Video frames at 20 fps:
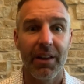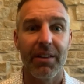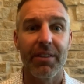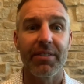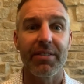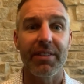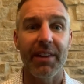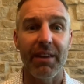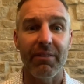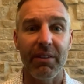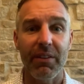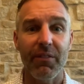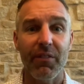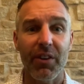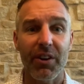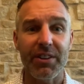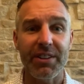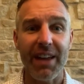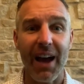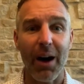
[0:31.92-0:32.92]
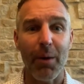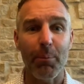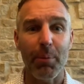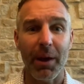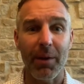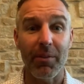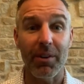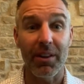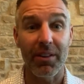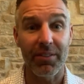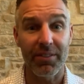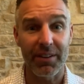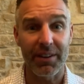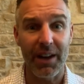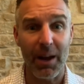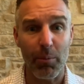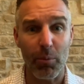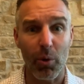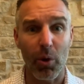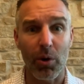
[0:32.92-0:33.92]
Saving for a down payment is the
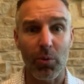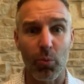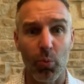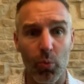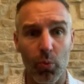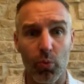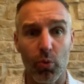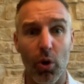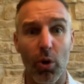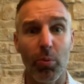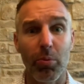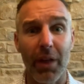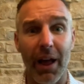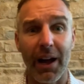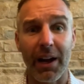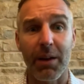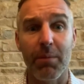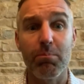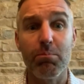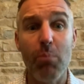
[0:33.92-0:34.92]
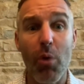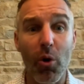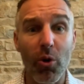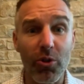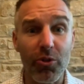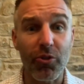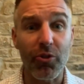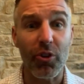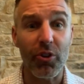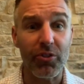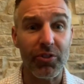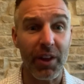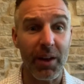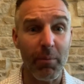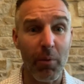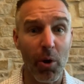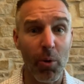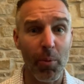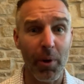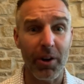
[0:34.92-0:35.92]
#1 roadblock most
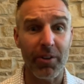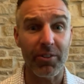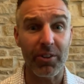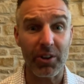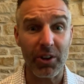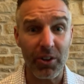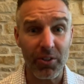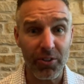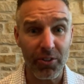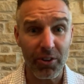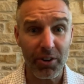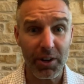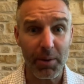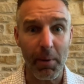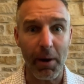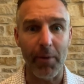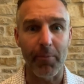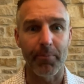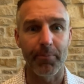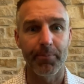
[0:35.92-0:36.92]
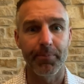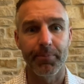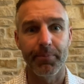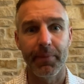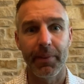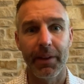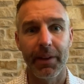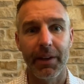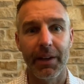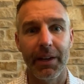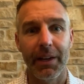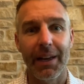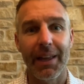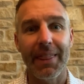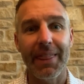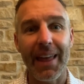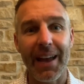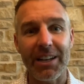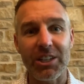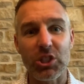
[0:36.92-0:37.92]
first-time homebuyers are concerned about.
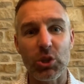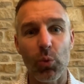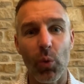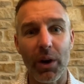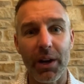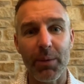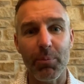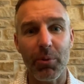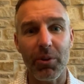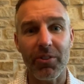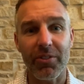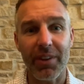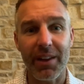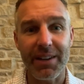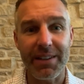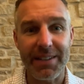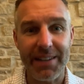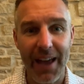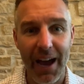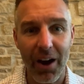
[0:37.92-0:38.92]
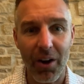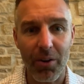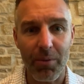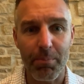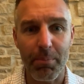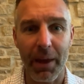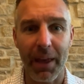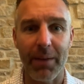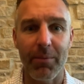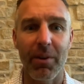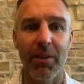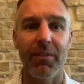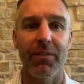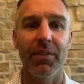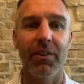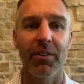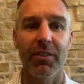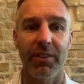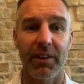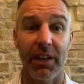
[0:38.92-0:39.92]
That 20% down payment
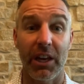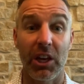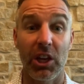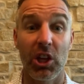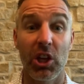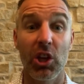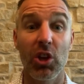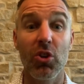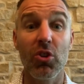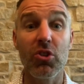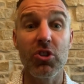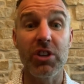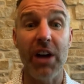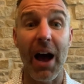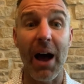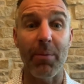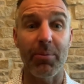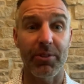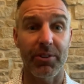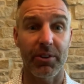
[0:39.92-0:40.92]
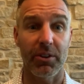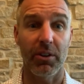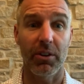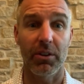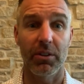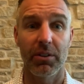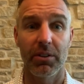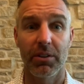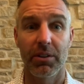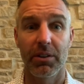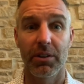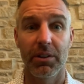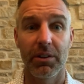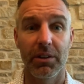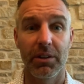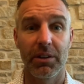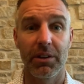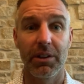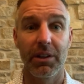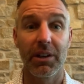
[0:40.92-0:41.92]
feels like a huge obstacle.
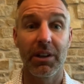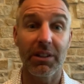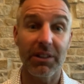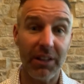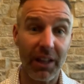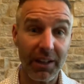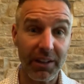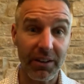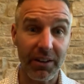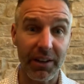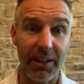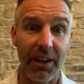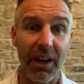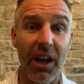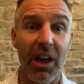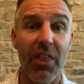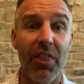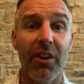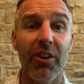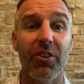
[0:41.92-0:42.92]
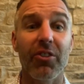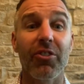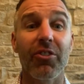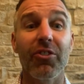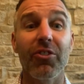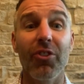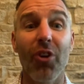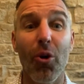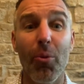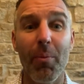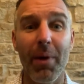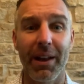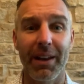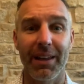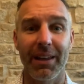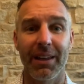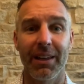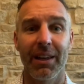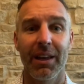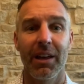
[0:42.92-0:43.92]
Luckily, there are so
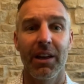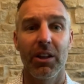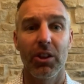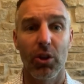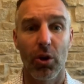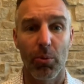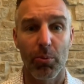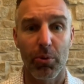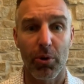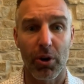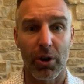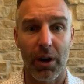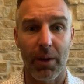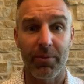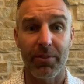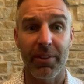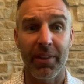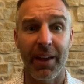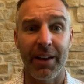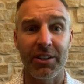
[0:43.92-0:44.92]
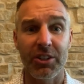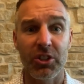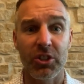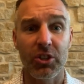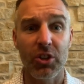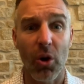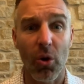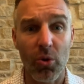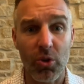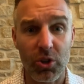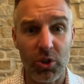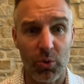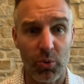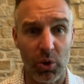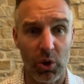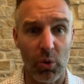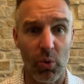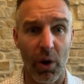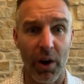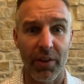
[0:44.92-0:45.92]
many loan programs that don't
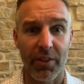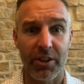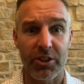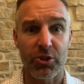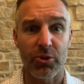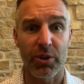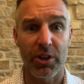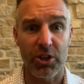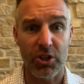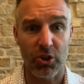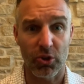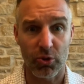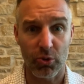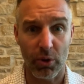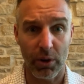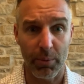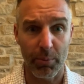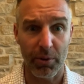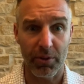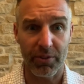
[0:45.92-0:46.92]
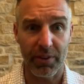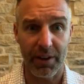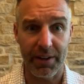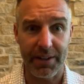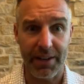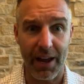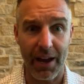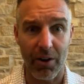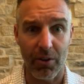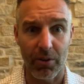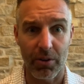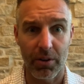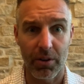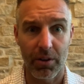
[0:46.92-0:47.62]
require the traditional 20% down.